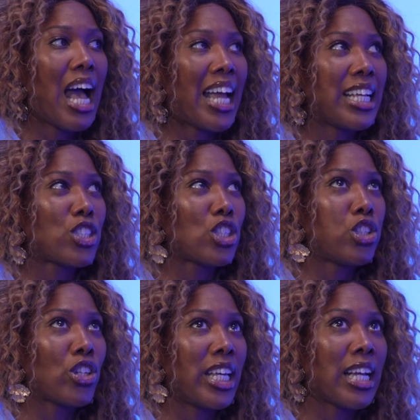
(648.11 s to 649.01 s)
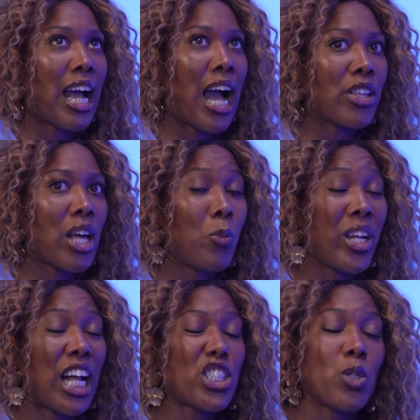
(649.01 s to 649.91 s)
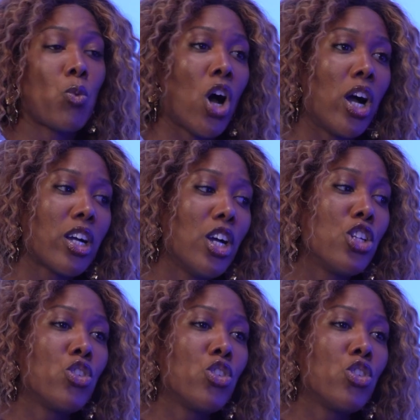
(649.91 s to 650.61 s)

and it's just looking at how that we can actually work